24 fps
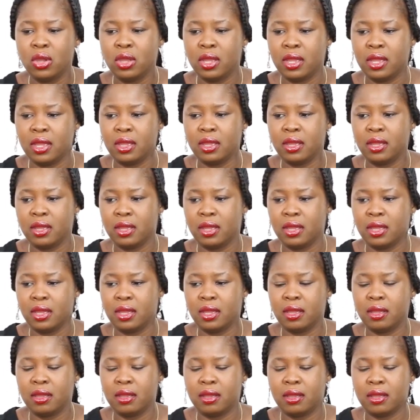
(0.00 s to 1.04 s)

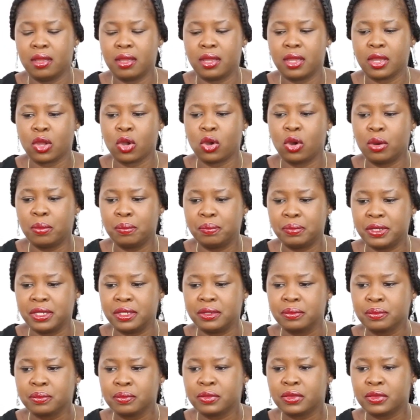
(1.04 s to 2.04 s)
a company.